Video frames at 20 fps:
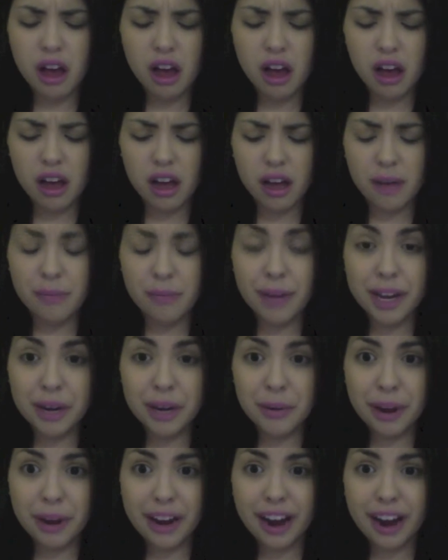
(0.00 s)
Um,
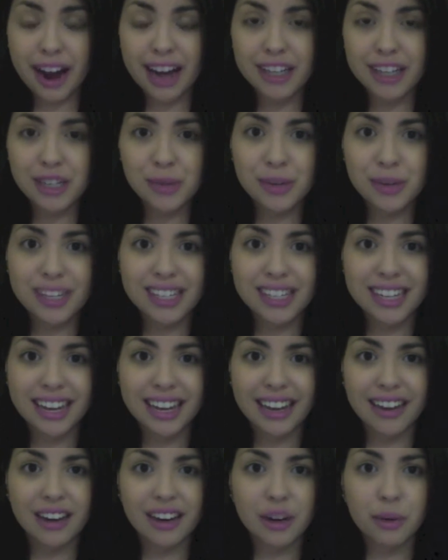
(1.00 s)
anyway, I just wanted to
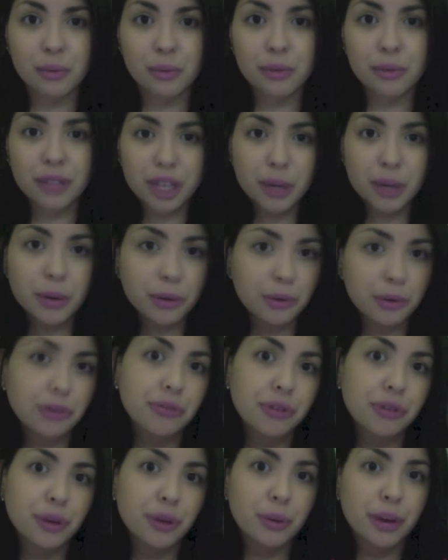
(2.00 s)
get a really quick
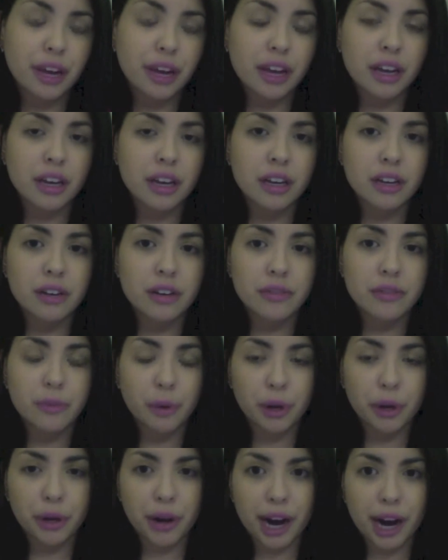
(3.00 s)
review in
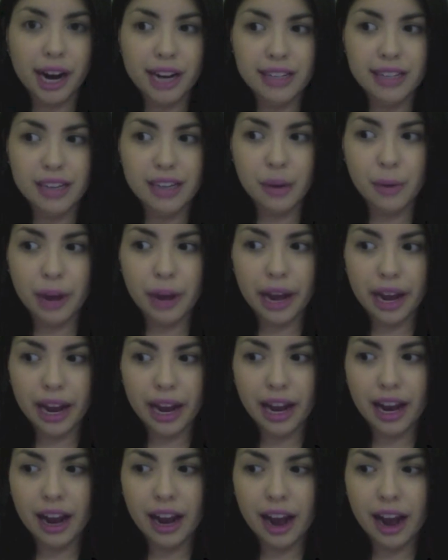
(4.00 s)
for you guys. That
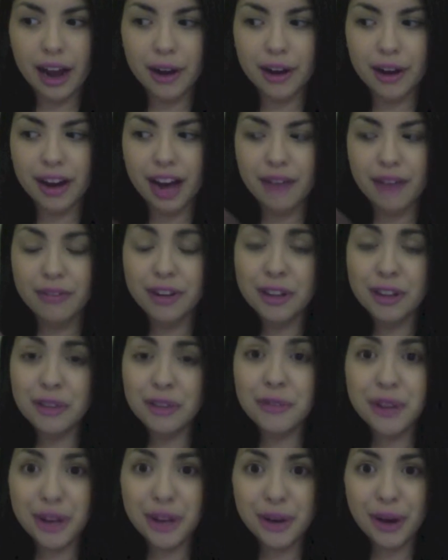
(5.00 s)
way I could have another
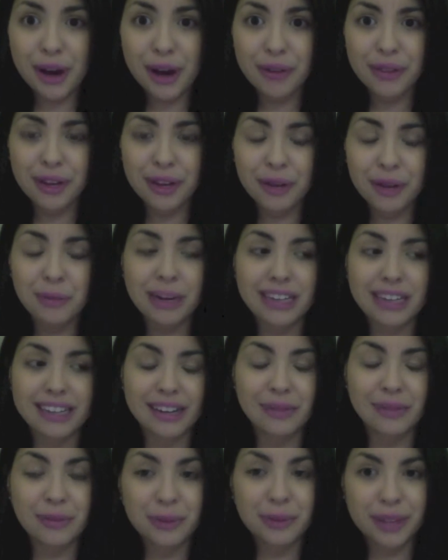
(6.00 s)
video out there because
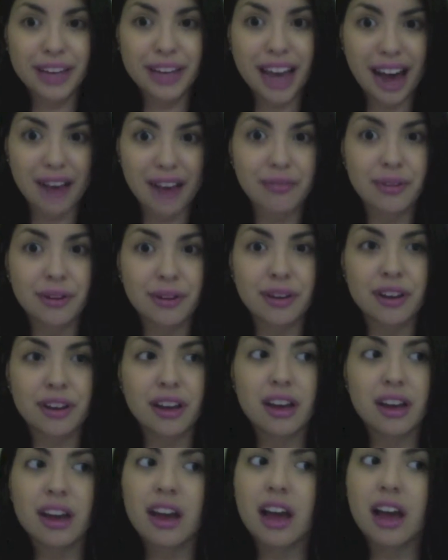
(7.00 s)
I really haven't
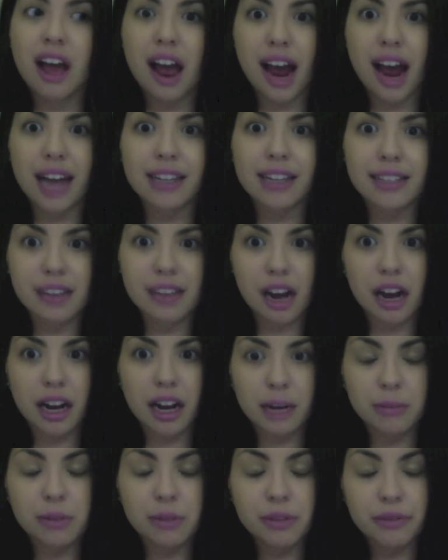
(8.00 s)
had the
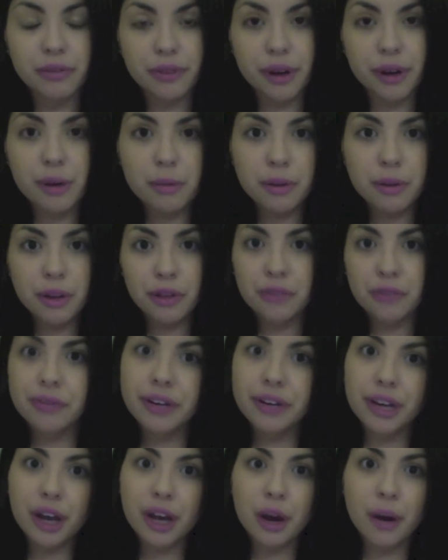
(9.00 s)
time to film another
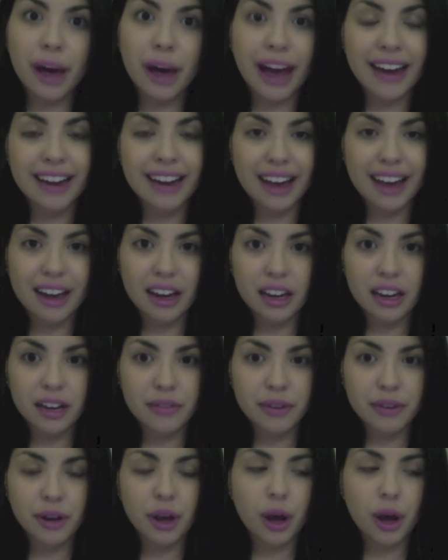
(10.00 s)
video and edit a
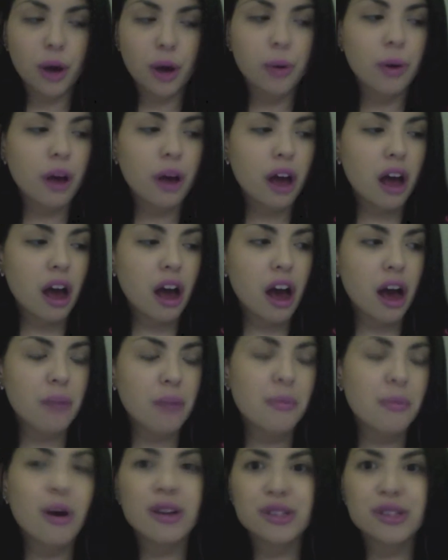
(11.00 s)
video.
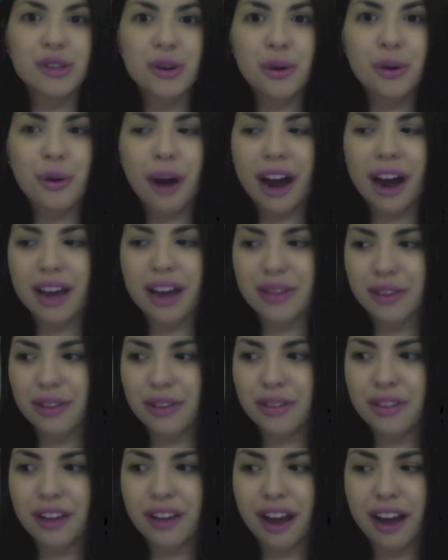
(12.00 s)
Um, also, I
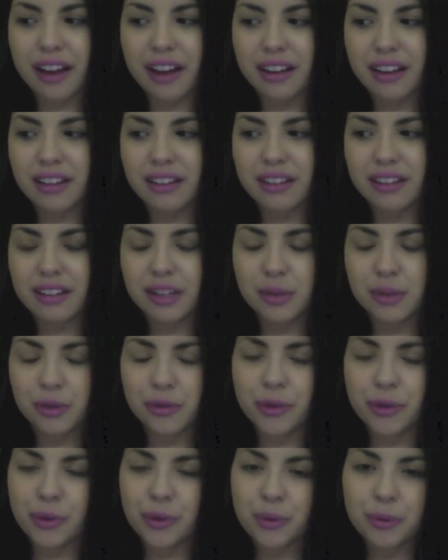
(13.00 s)
thought that this
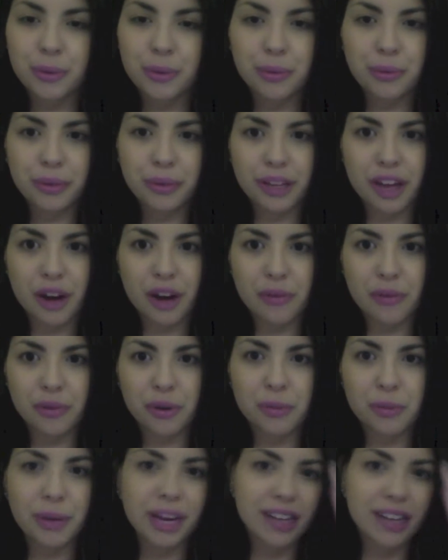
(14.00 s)
review would be really
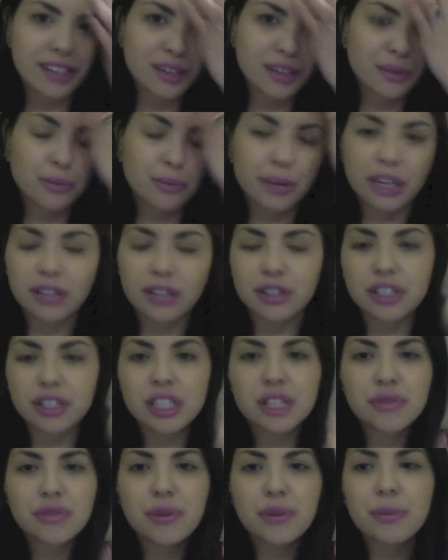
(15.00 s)
helpful because it
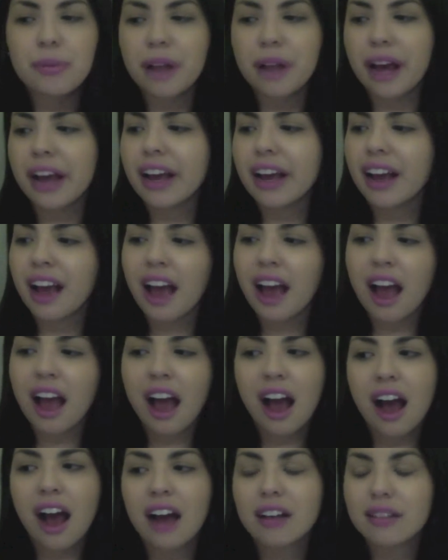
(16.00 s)
ranges from like,
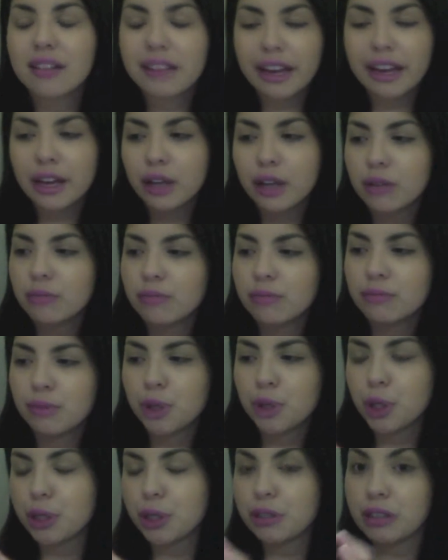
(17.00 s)
like
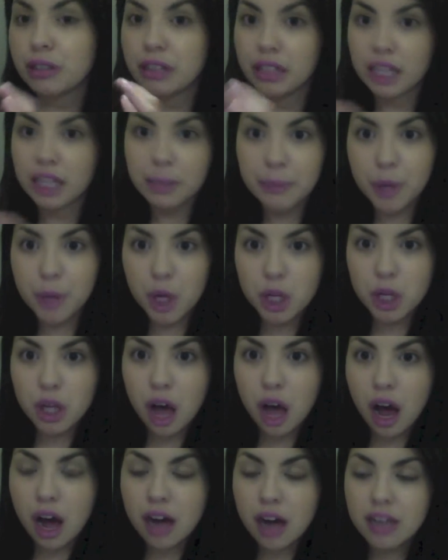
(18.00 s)
your lip
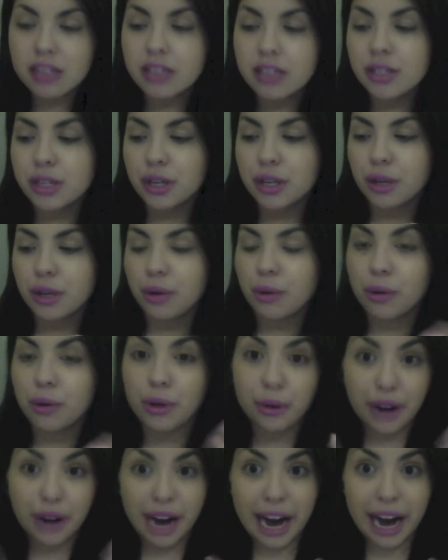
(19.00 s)
gloss to
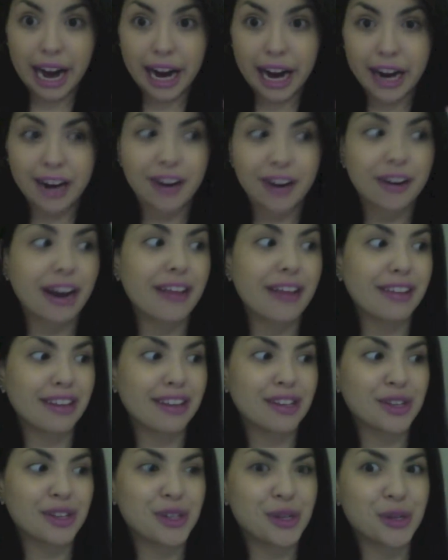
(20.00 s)
your hair and
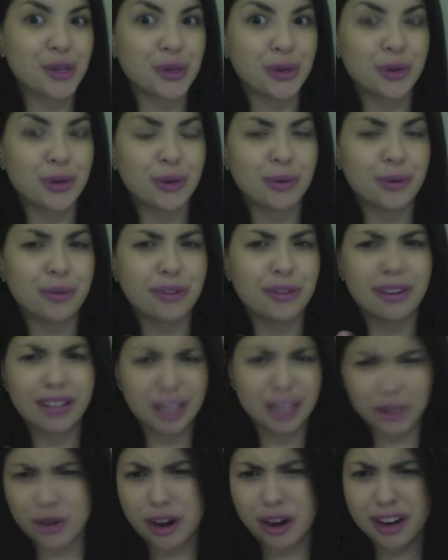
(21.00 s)
then to
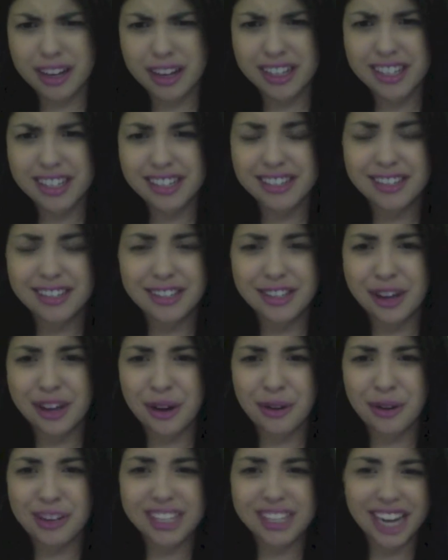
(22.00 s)
electronics.
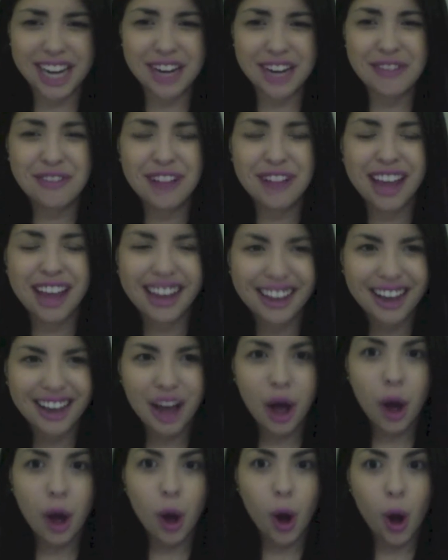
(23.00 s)
So it's kind of like
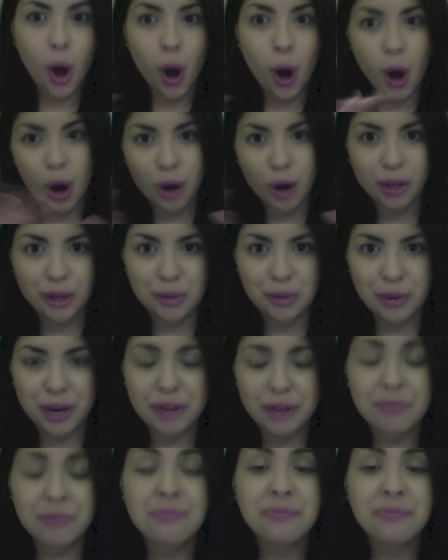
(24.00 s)
all in one.